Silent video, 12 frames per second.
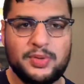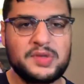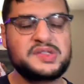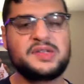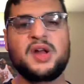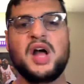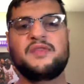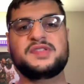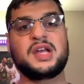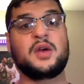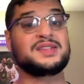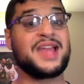person in office
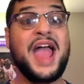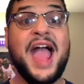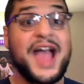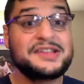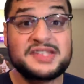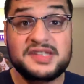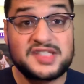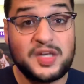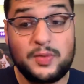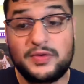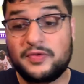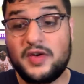hours, asking
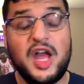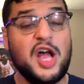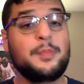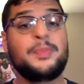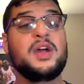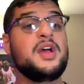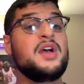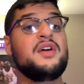someone for help,